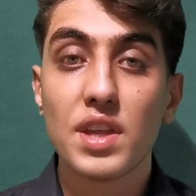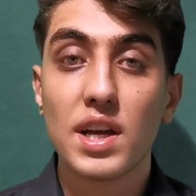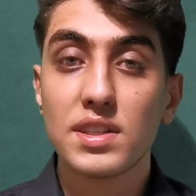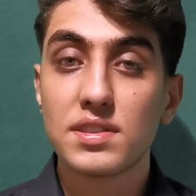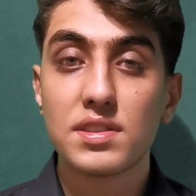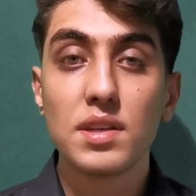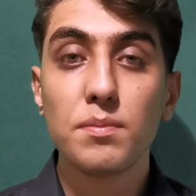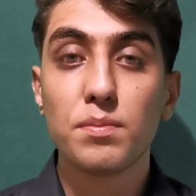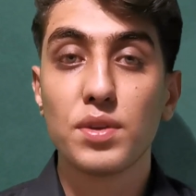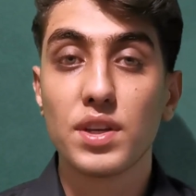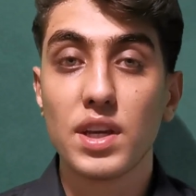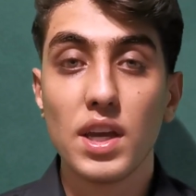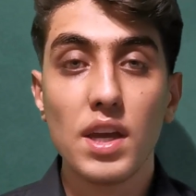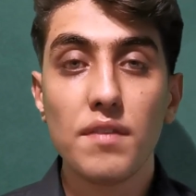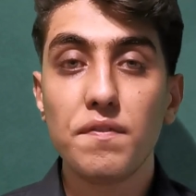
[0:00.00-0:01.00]
that
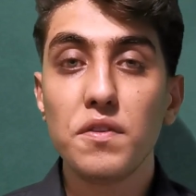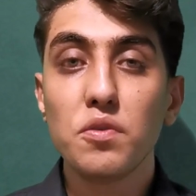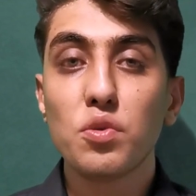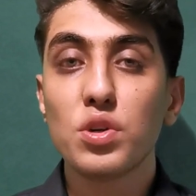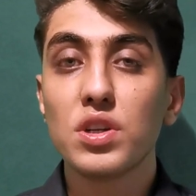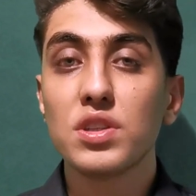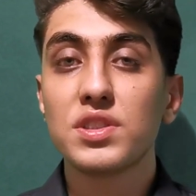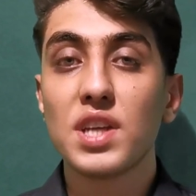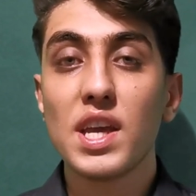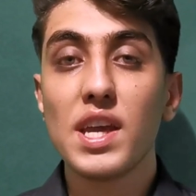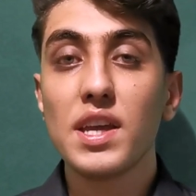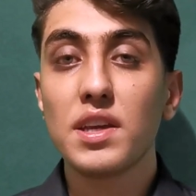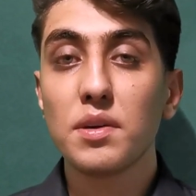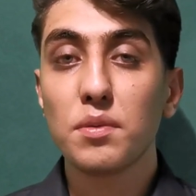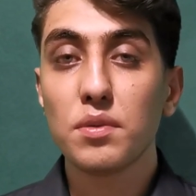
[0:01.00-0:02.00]
simply, if you want to
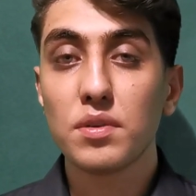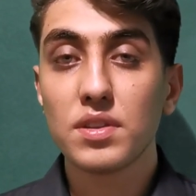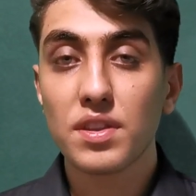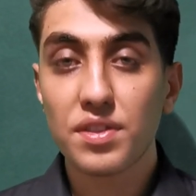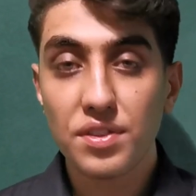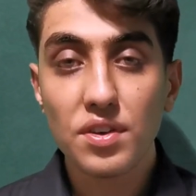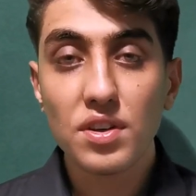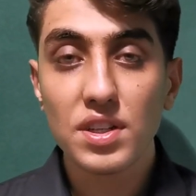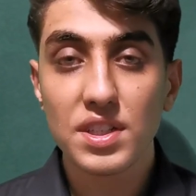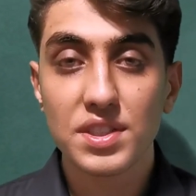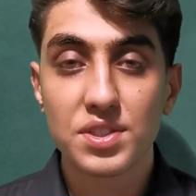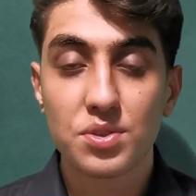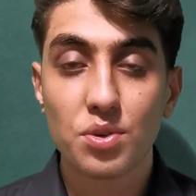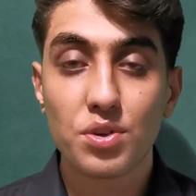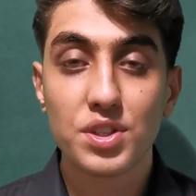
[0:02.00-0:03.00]
take 30
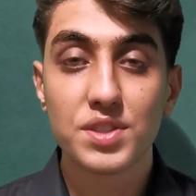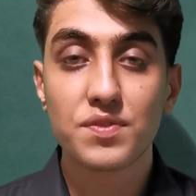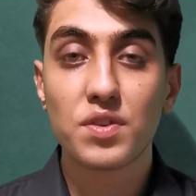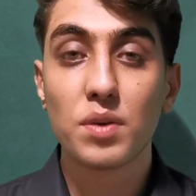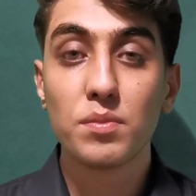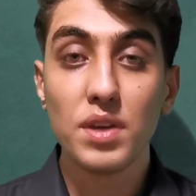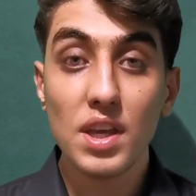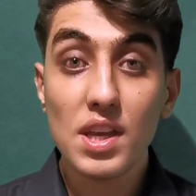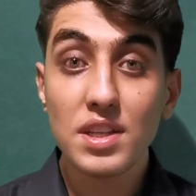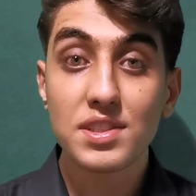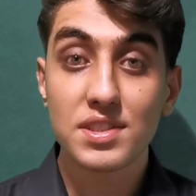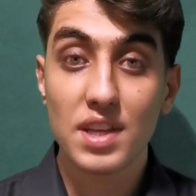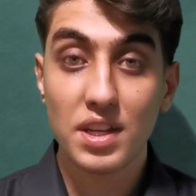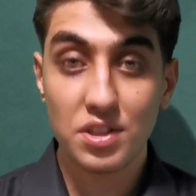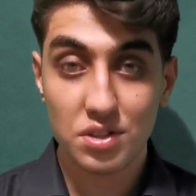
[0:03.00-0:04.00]
scores from each
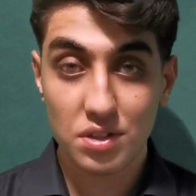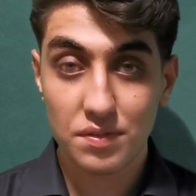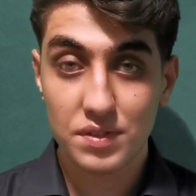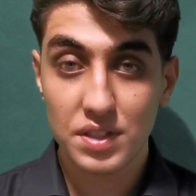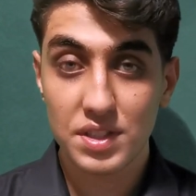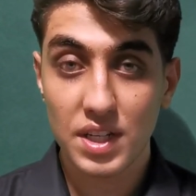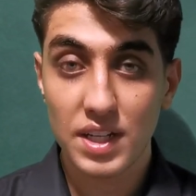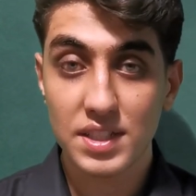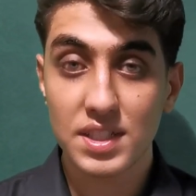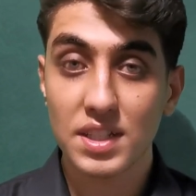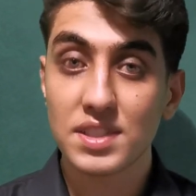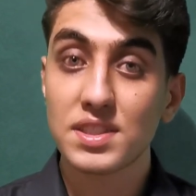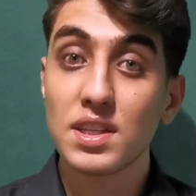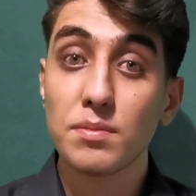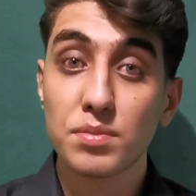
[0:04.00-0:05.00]
section of the test
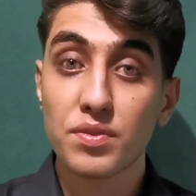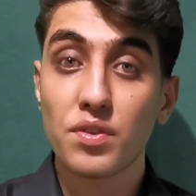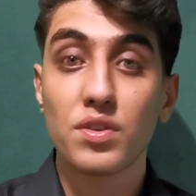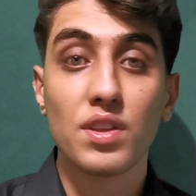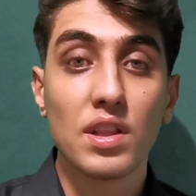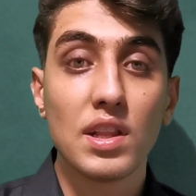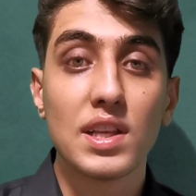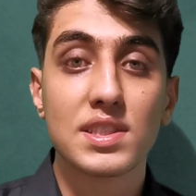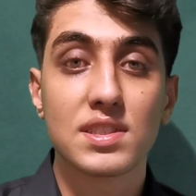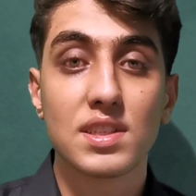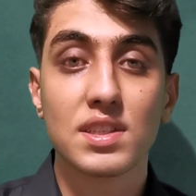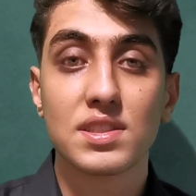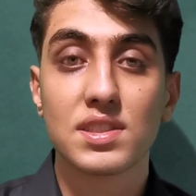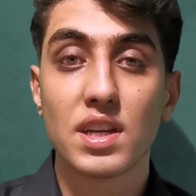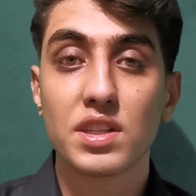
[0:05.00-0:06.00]
except for the
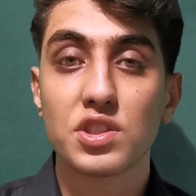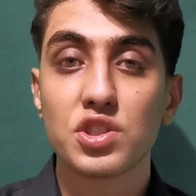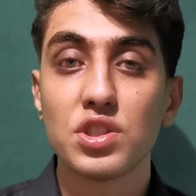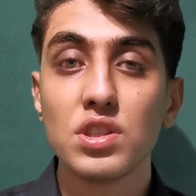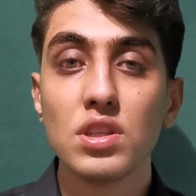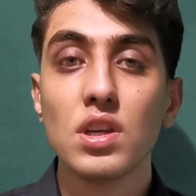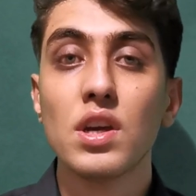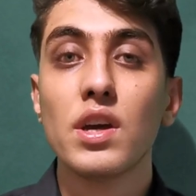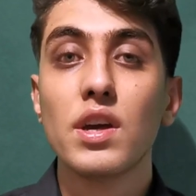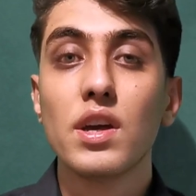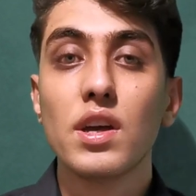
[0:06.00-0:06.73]
listening section,